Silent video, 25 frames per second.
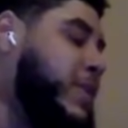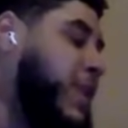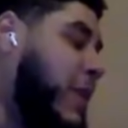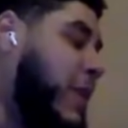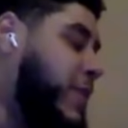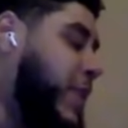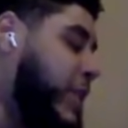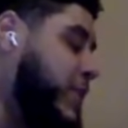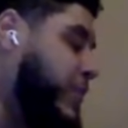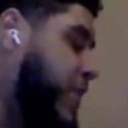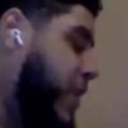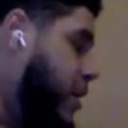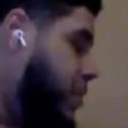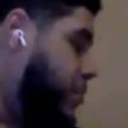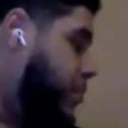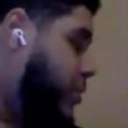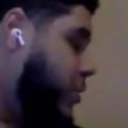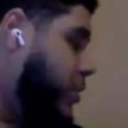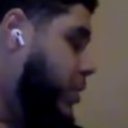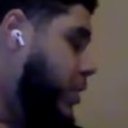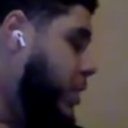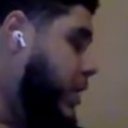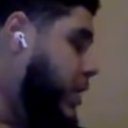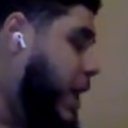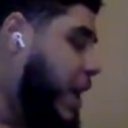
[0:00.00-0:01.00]
I think it's very
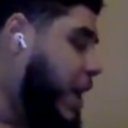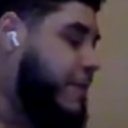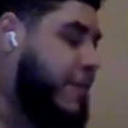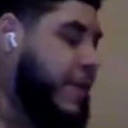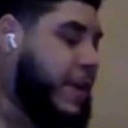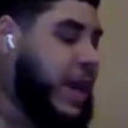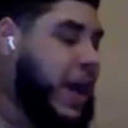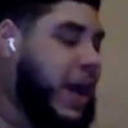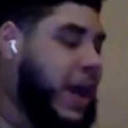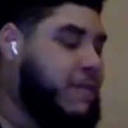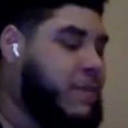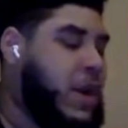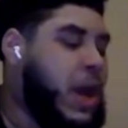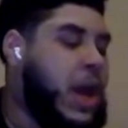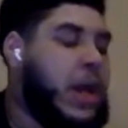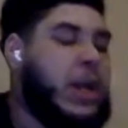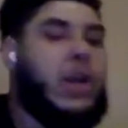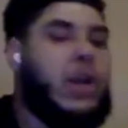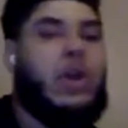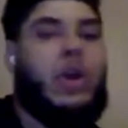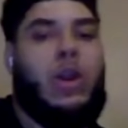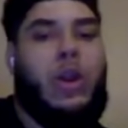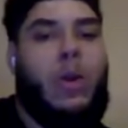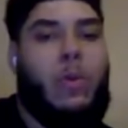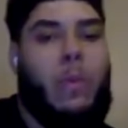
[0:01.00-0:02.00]
important. I think I've learned
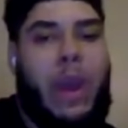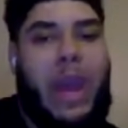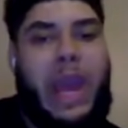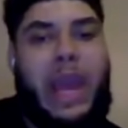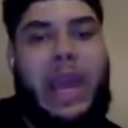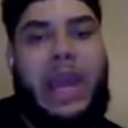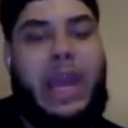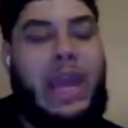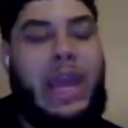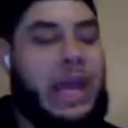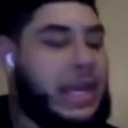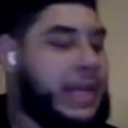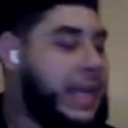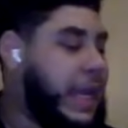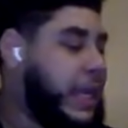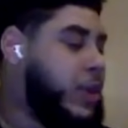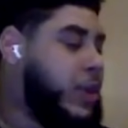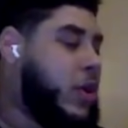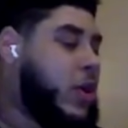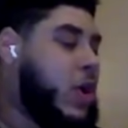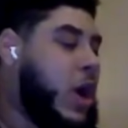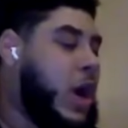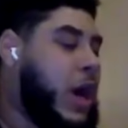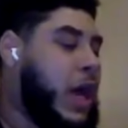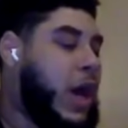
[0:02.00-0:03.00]
along the way that you
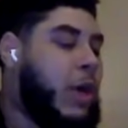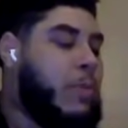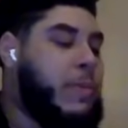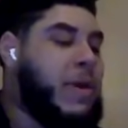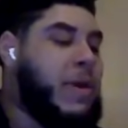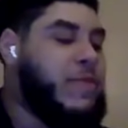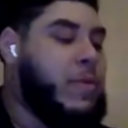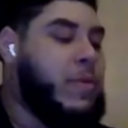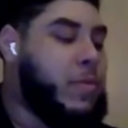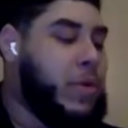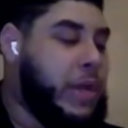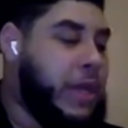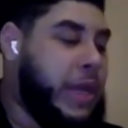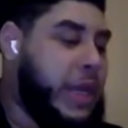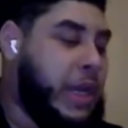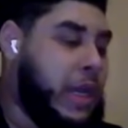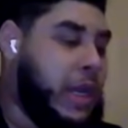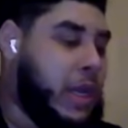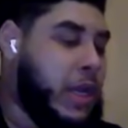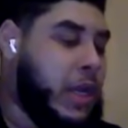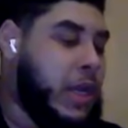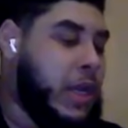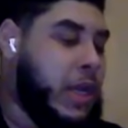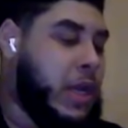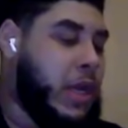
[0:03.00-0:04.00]
can't help everybody,
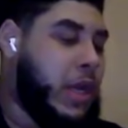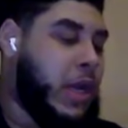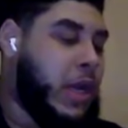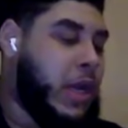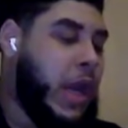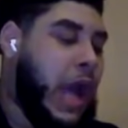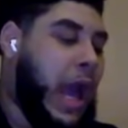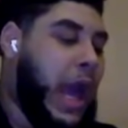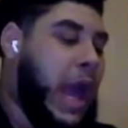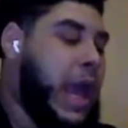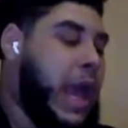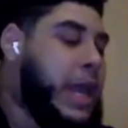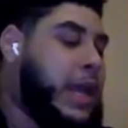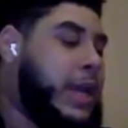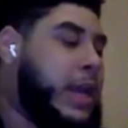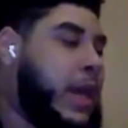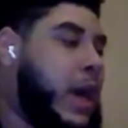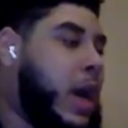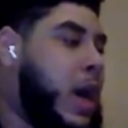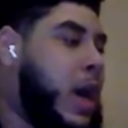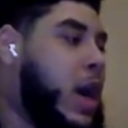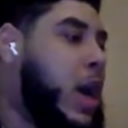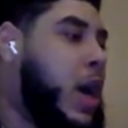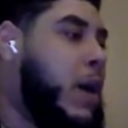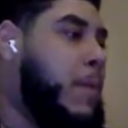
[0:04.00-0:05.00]
and
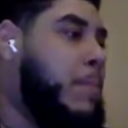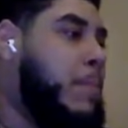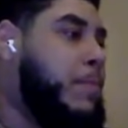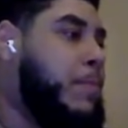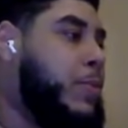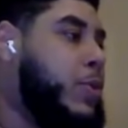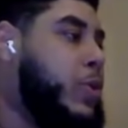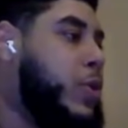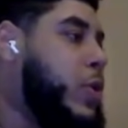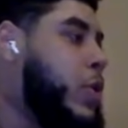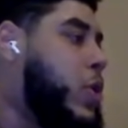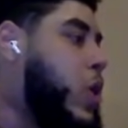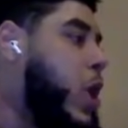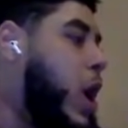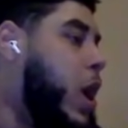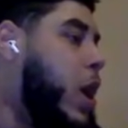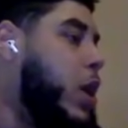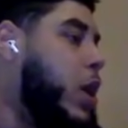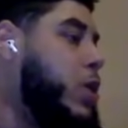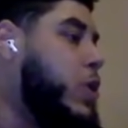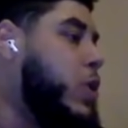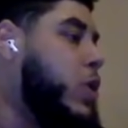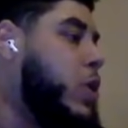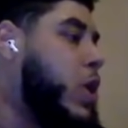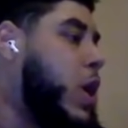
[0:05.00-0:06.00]
you
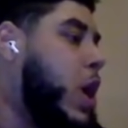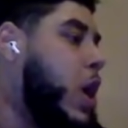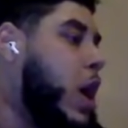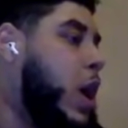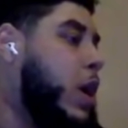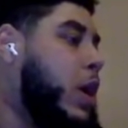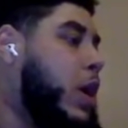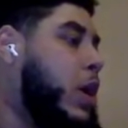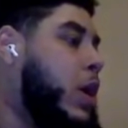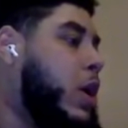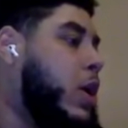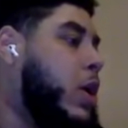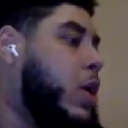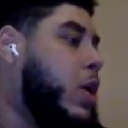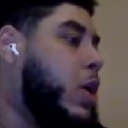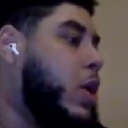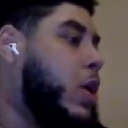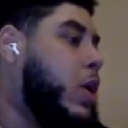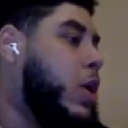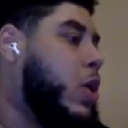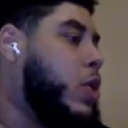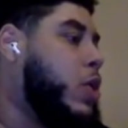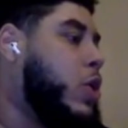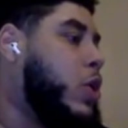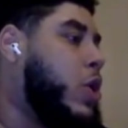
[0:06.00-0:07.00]

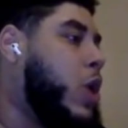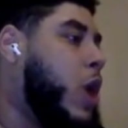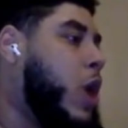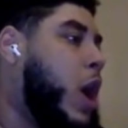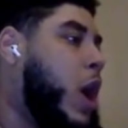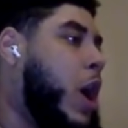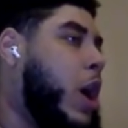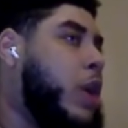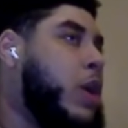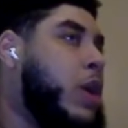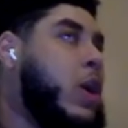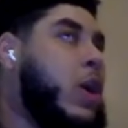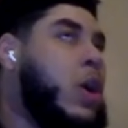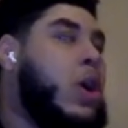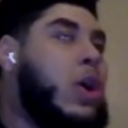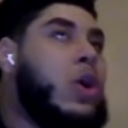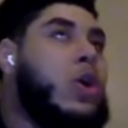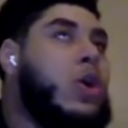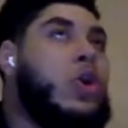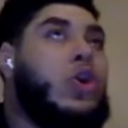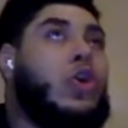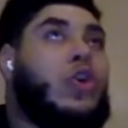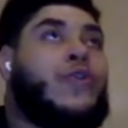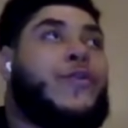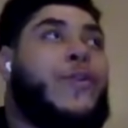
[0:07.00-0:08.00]
can't
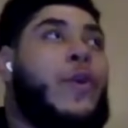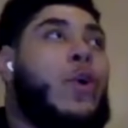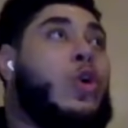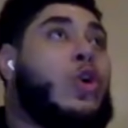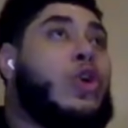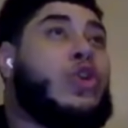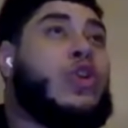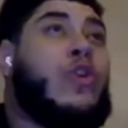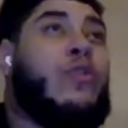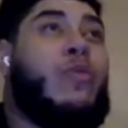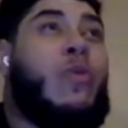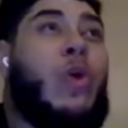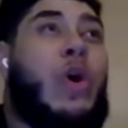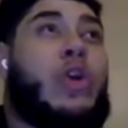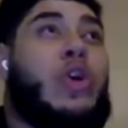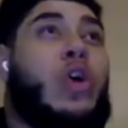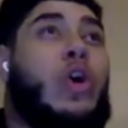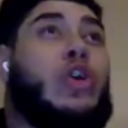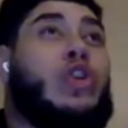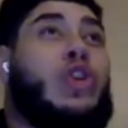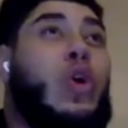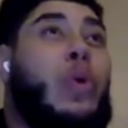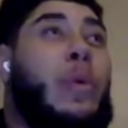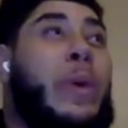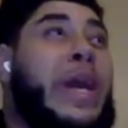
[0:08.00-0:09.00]
lose focus of what you're
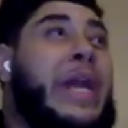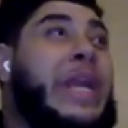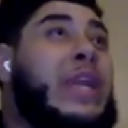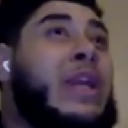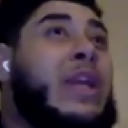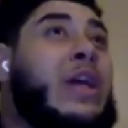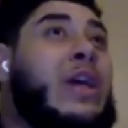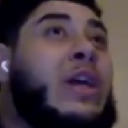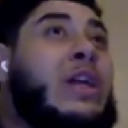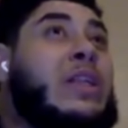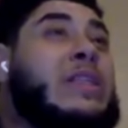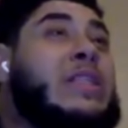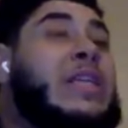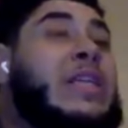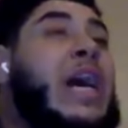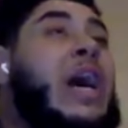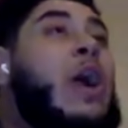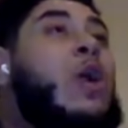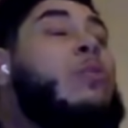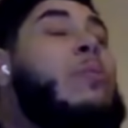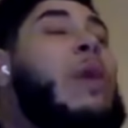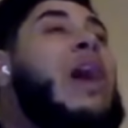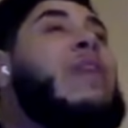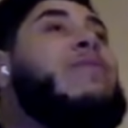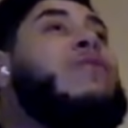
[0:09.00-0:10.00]
doing to
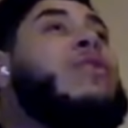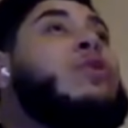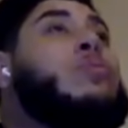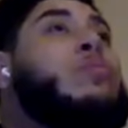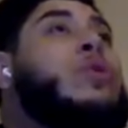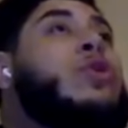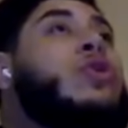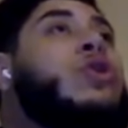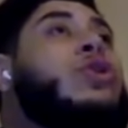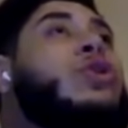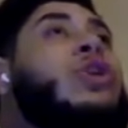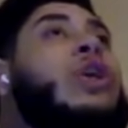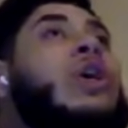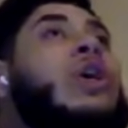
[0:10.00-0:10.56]
help others because